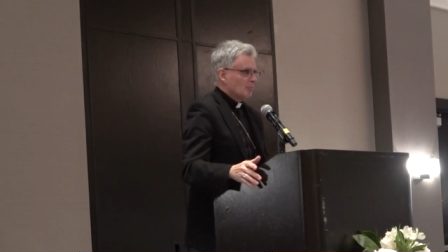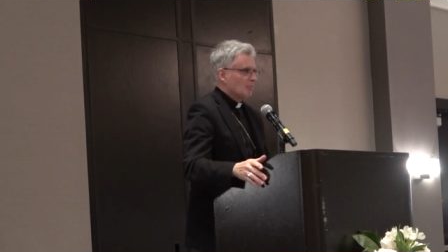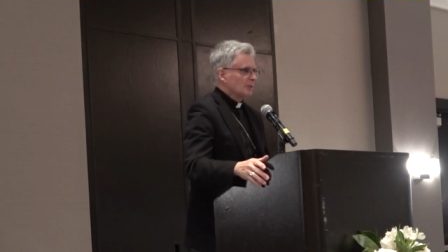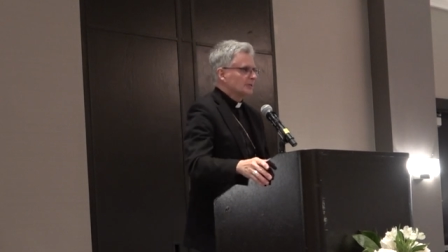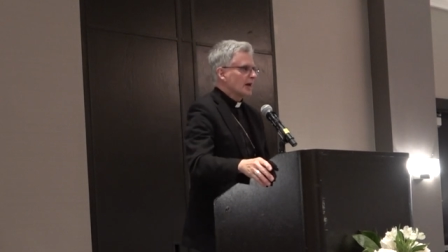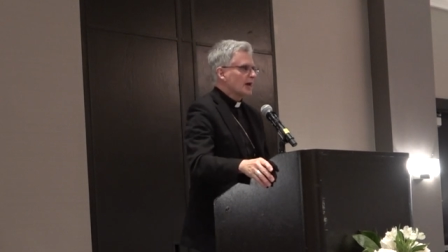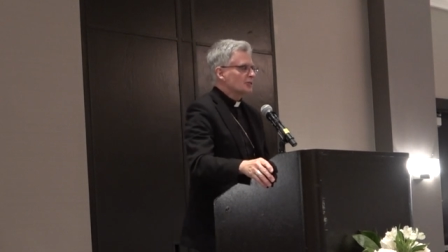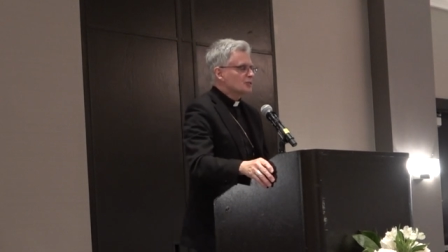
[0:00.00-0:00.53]

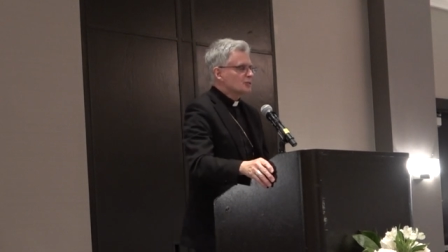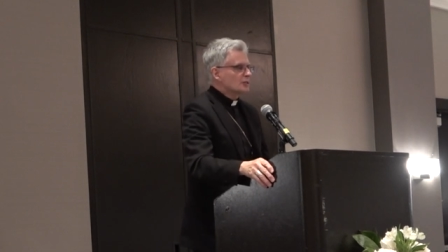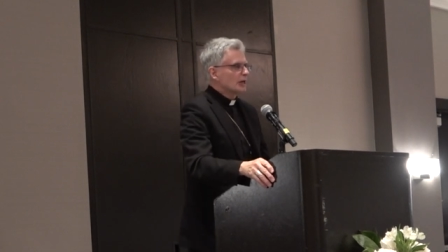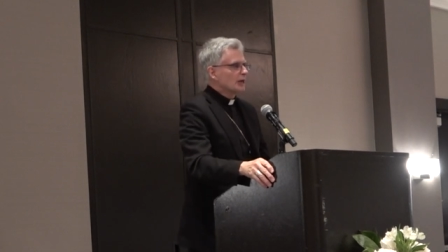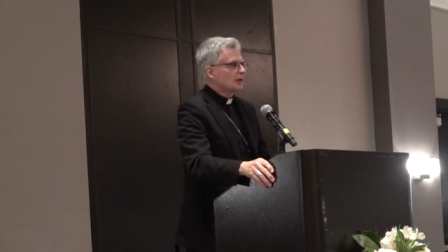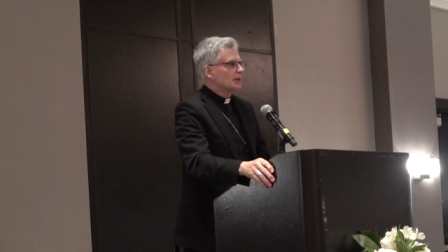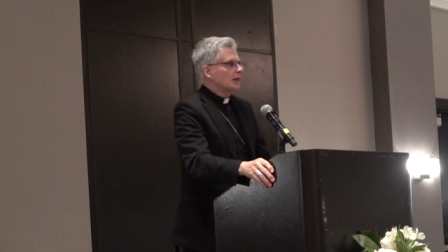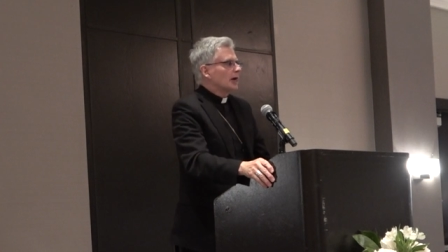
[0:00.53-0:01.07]
But that
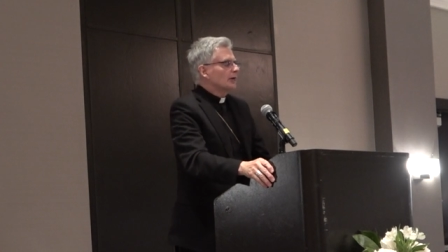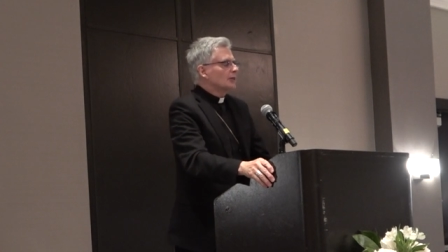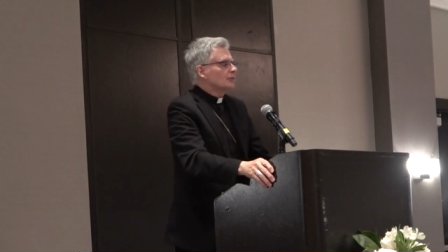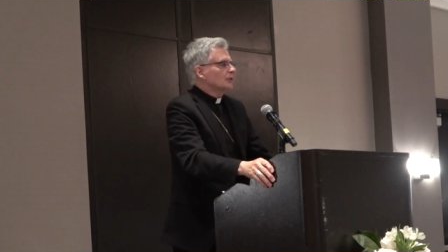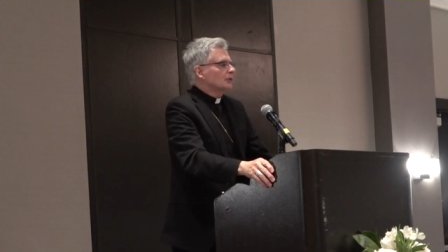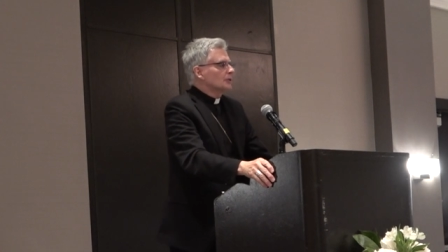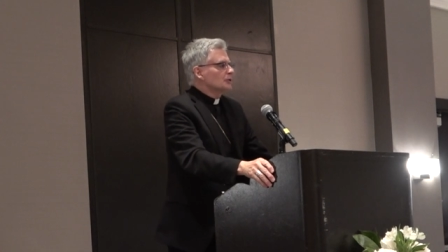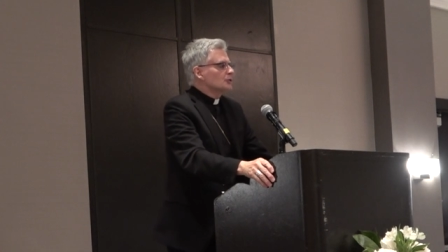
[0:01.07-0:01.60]
said, I
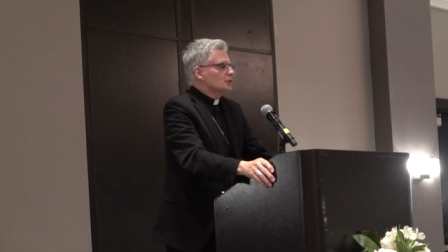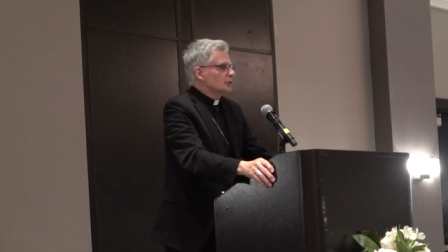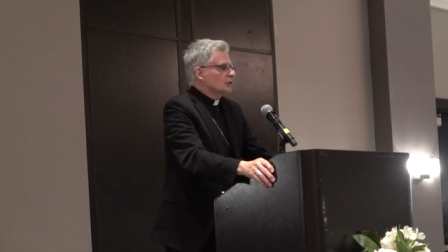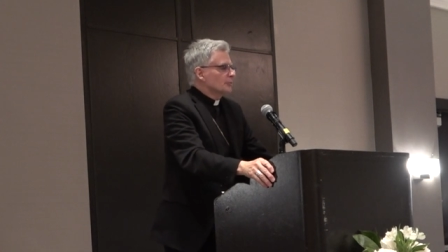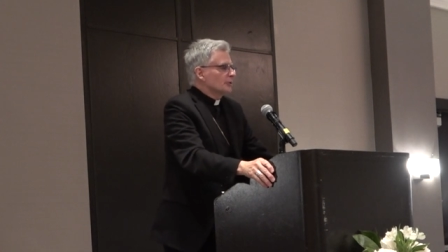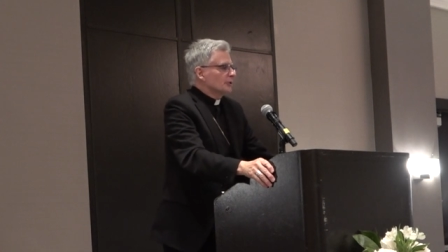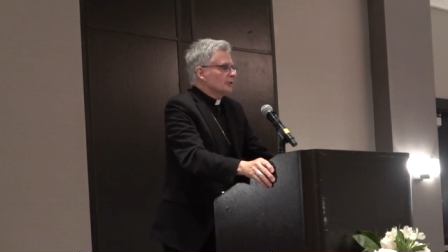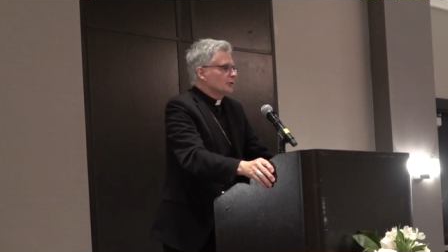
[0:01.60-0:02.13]
think
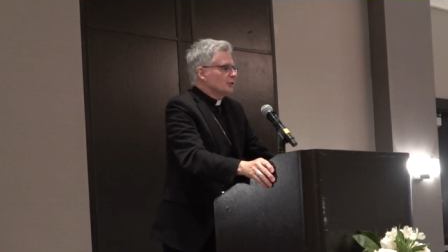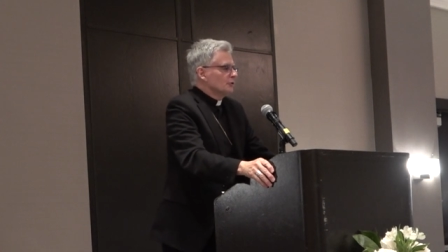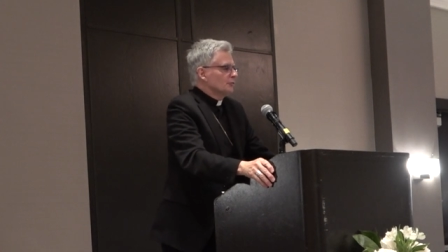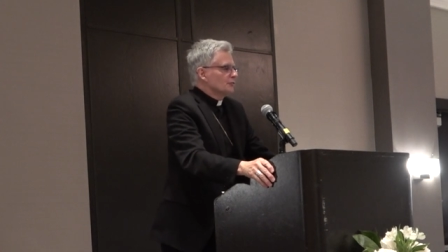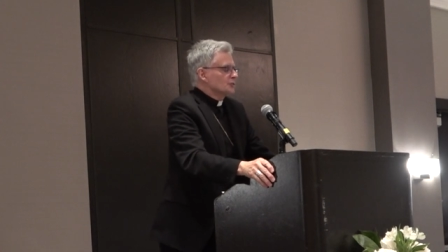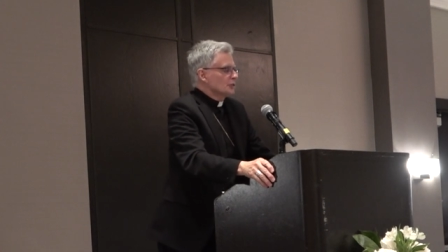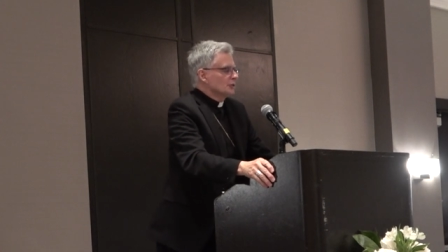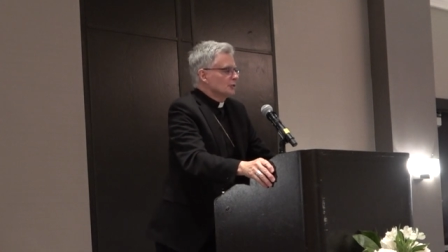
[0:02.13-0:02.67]
legitimately
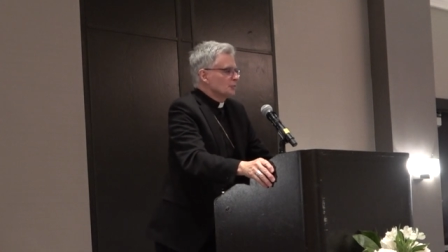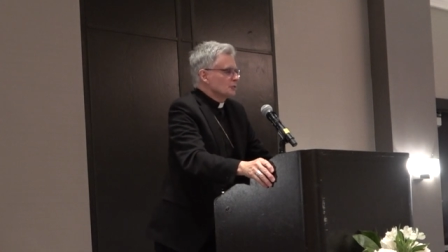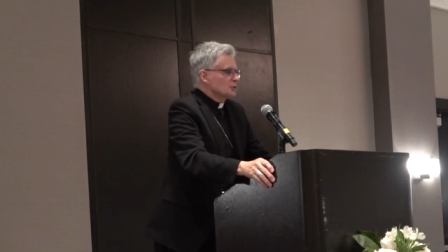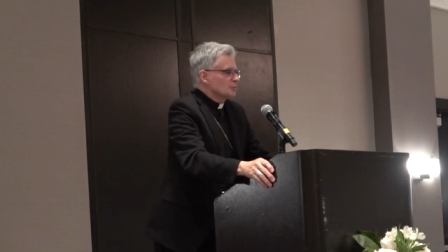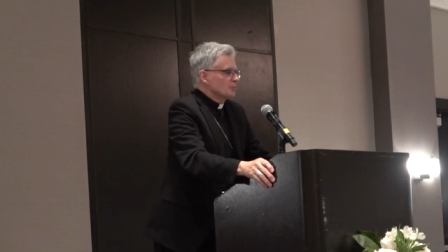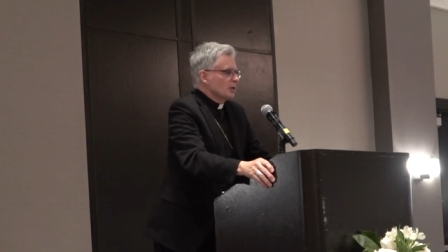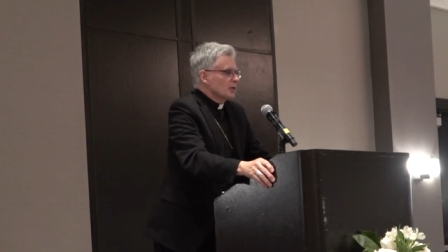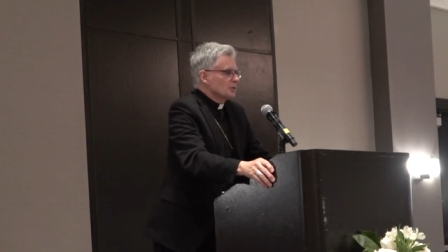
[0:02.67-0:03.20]
you've seen the
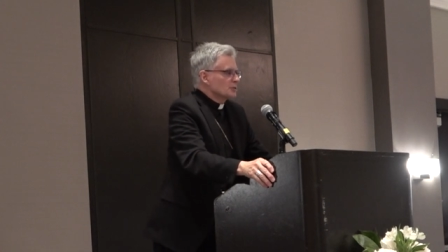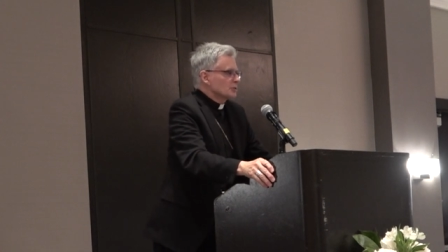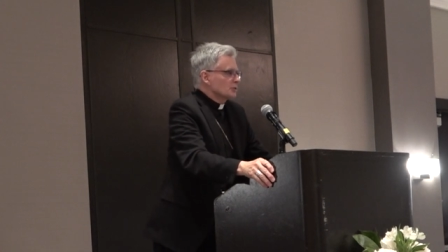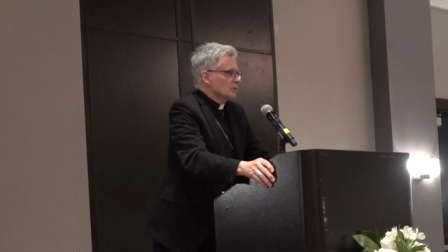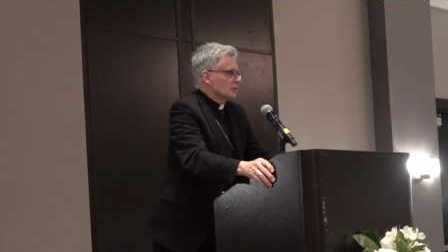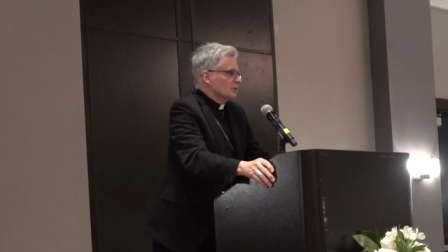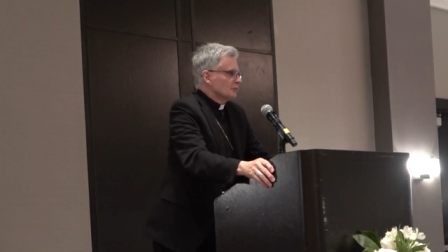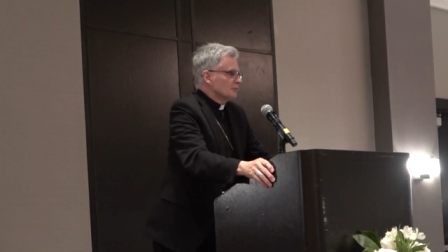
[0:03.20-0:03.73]

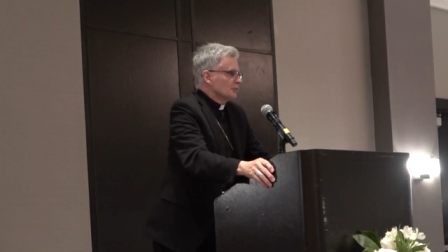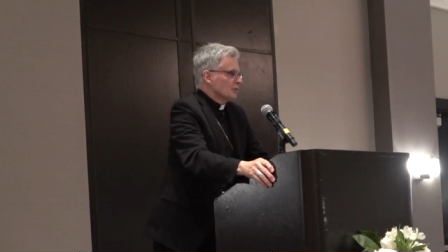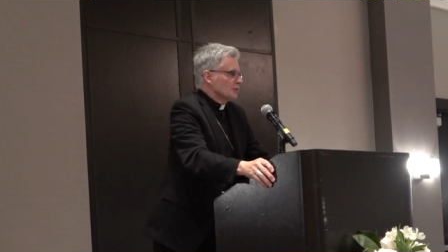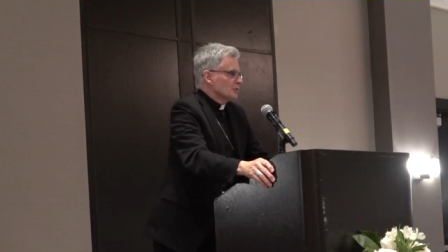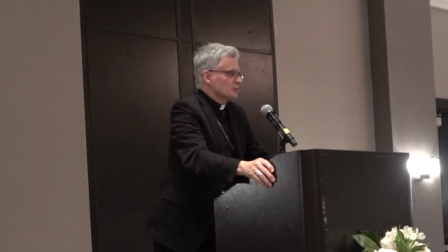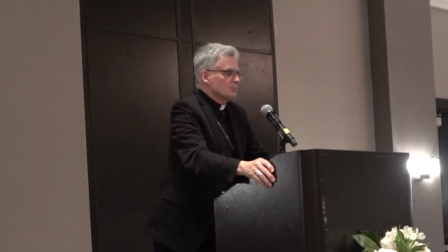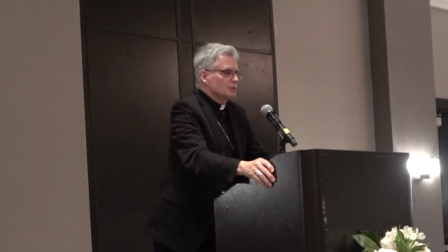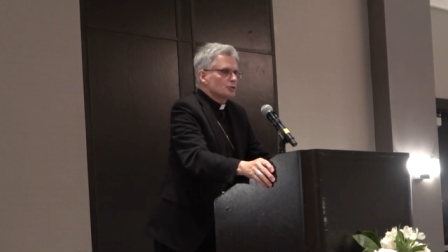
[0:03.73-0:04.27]
response of
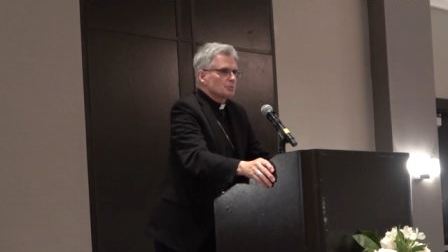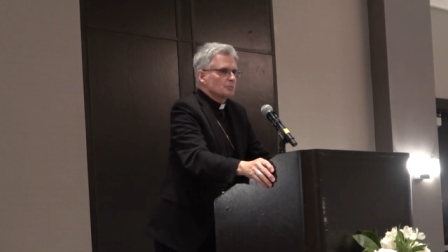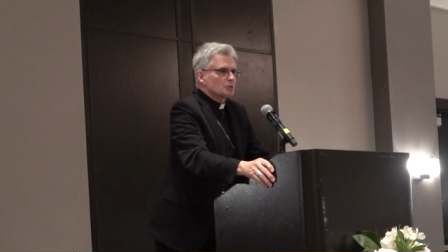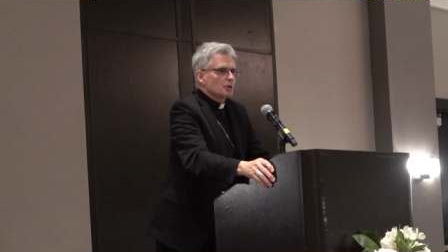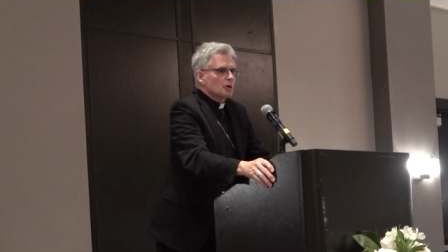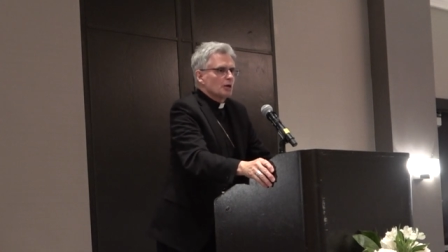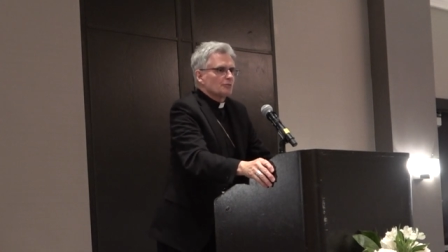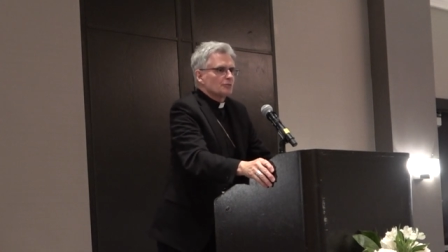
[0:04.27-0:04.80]
various
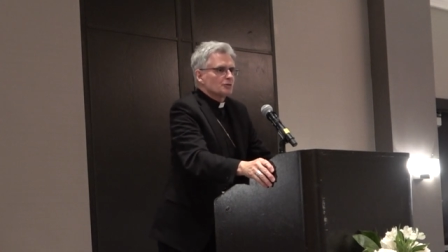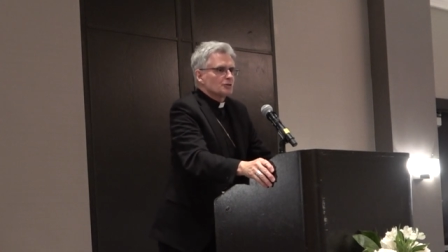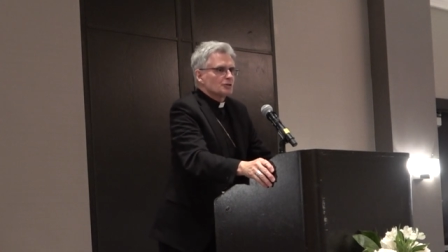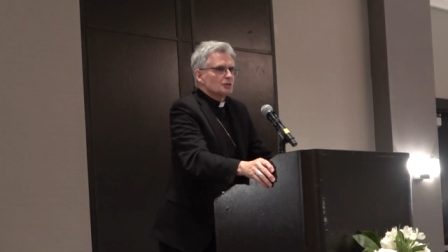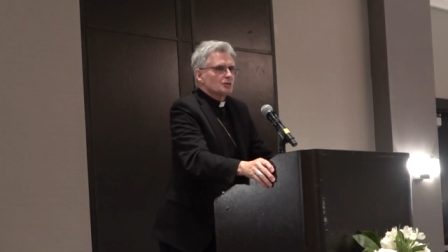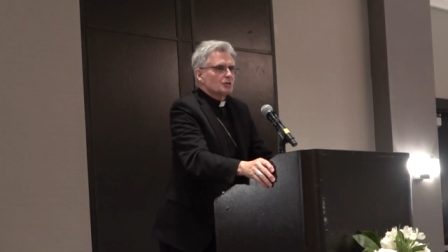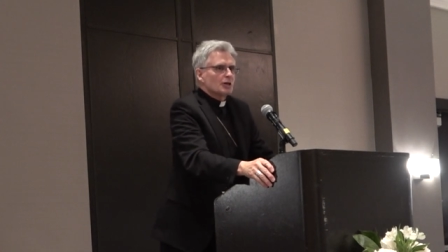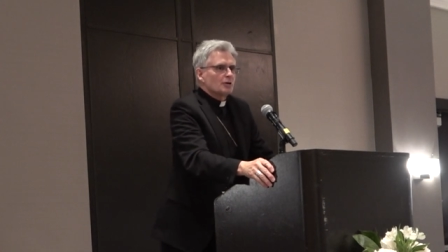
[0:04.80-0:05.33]
bishops' conferences.